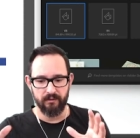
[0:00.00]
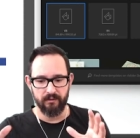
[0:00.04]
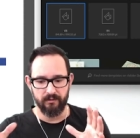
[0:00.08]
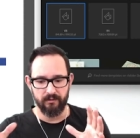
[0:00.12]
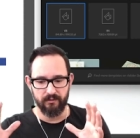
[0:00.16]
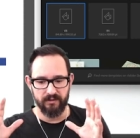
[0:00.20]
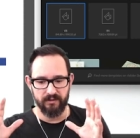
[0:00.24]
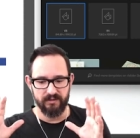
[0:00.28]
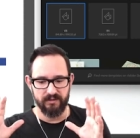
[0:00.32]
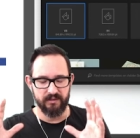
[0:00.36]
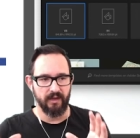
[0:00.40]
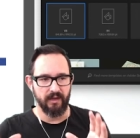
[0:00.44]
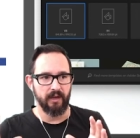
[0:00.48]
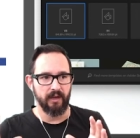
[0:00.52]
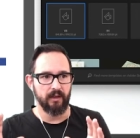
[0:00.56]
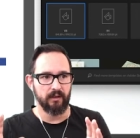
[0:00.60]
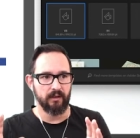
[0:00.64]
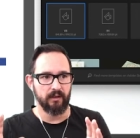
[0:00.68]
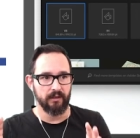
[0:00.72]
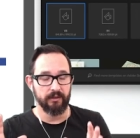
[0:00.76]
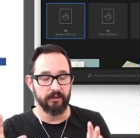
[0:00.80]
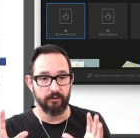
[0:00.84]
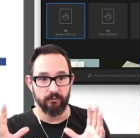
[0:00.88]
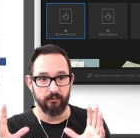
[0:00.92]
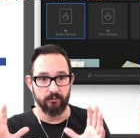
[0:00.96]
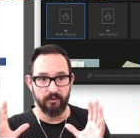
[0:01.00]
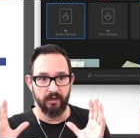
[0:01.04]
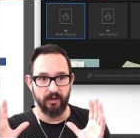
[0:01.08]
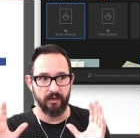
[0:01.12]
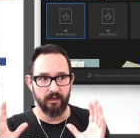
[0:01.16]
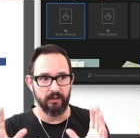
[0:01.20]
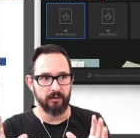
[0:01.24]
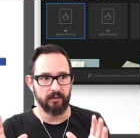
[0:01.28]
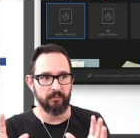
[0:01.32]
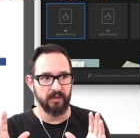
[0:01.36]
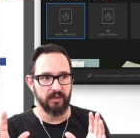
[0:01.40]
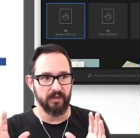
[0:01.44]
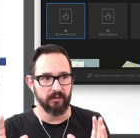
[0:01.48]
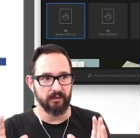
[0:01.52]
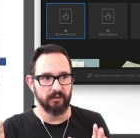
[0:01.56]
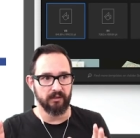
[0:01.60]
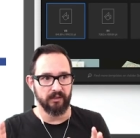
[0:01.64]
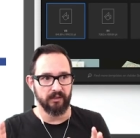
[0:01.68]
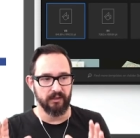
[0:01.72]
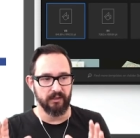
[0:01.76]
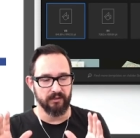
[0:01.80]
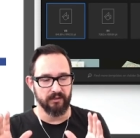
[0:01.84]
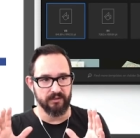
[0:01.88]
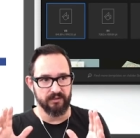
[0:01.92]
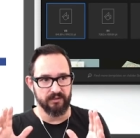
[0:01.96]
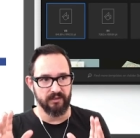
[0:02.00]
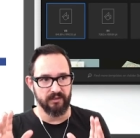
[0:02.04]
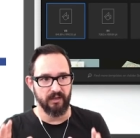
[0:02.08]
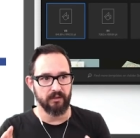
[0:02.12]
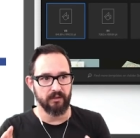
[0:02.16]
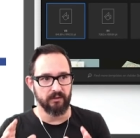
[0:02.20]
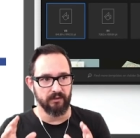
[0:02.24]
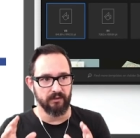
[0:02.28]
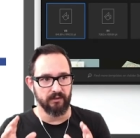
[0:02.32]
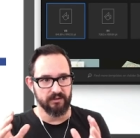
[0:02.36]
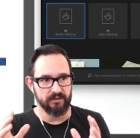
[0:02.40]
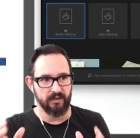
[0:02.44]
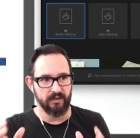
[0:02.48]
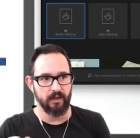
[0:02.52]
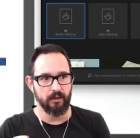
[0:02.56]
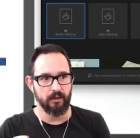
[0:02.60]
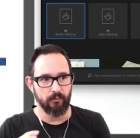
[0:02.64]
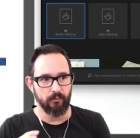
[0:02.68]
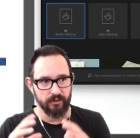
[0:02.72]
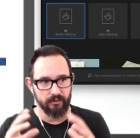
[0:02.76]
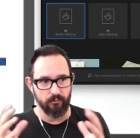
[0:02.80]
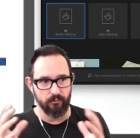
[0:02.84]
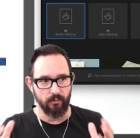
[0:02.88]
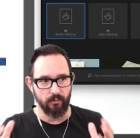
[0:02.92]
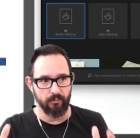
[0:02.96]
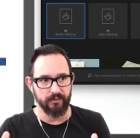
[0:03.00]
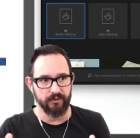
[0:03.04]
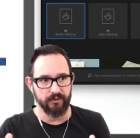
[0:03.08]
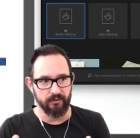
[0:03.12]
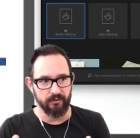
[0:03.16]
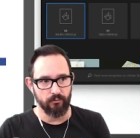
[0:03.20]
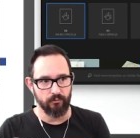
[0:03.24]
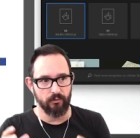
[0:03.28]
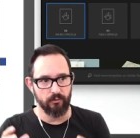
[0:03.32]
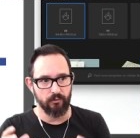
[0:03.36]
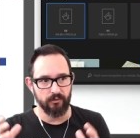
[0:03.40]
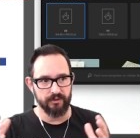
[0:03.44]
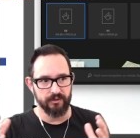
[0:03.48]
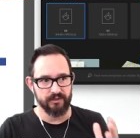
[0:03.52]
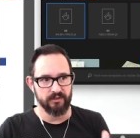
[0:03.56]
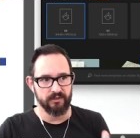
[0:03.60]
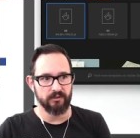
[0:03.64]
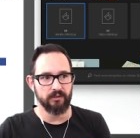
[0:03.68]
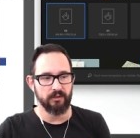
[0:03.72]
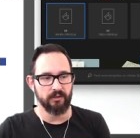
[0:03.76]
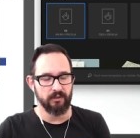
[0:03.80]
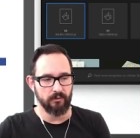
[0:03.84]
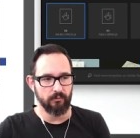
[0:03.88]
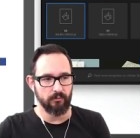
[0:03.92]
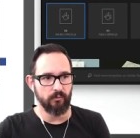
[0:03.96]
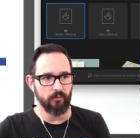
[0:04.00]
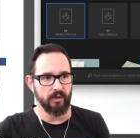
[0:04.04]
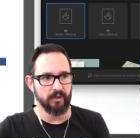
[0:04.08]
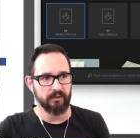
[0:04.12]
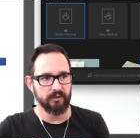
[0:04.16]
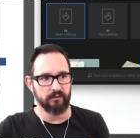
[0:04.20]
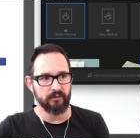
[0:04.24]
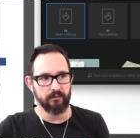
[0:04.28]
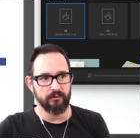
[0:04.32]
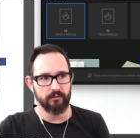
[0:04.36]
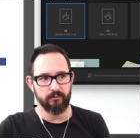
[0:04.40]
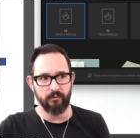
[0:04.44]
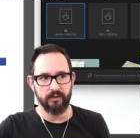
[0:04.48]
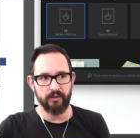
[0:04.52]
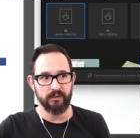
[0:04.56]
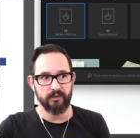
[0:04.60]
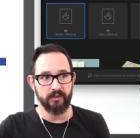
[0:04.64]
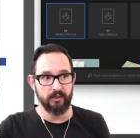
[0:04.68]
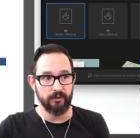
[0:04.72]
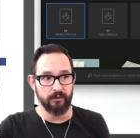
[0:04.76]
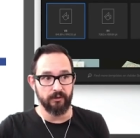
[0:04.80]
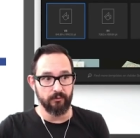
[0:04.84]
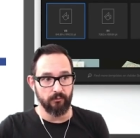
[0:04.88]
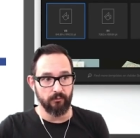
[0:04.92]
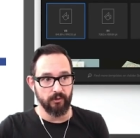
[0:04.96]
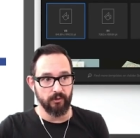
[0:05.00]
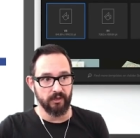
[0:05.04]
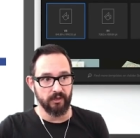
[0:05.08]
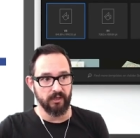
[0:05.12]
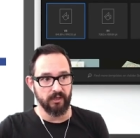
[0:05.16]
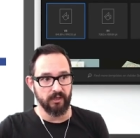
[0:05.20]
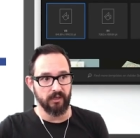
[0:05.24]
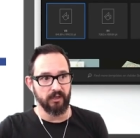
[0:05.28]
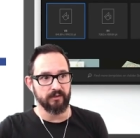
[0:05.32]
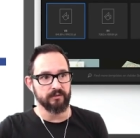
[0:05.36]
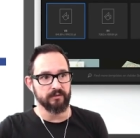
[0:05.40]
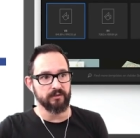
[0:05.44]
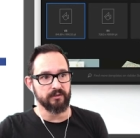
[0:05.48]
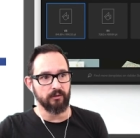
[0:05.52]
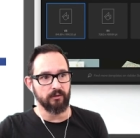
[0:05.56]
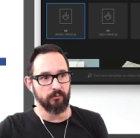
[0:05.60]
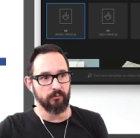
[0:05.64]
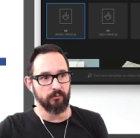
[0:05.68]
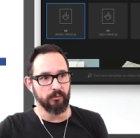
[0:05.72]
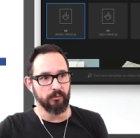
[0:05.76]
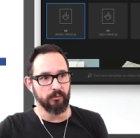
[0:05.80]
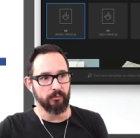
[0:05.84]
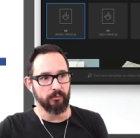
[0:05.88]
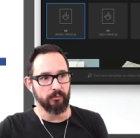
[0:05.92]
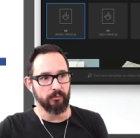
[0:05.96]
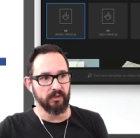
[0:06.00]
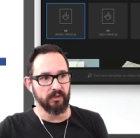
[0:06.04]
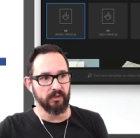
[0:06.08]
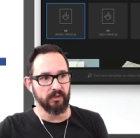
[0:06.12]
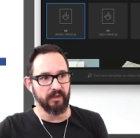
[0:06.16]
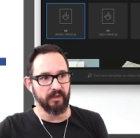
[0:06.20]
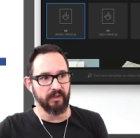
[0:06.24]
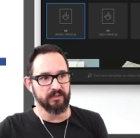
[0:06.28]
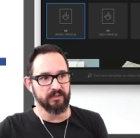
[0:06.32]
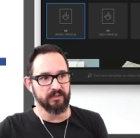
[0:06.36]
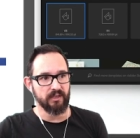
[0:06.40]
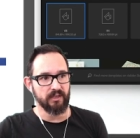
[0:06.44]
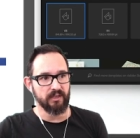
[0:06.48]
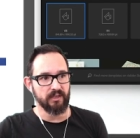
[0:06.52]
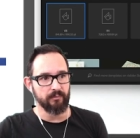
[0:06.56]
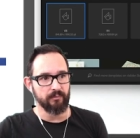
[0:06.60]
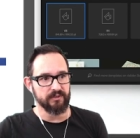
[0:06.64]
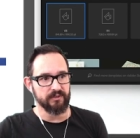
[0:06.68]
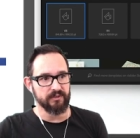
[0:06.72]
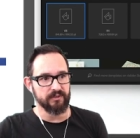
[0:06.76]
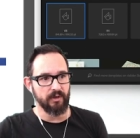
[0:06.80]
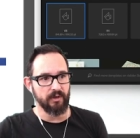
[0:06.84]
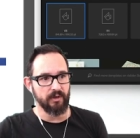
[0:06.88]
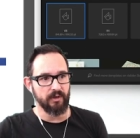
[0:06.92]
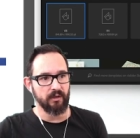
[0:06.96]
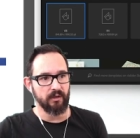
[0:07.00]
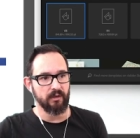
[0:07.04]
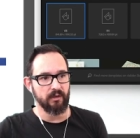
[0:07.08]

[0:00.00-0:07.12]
the scale, and you can immediately understand the scale when you open the rulers. What are you working in? So we put the landscape as well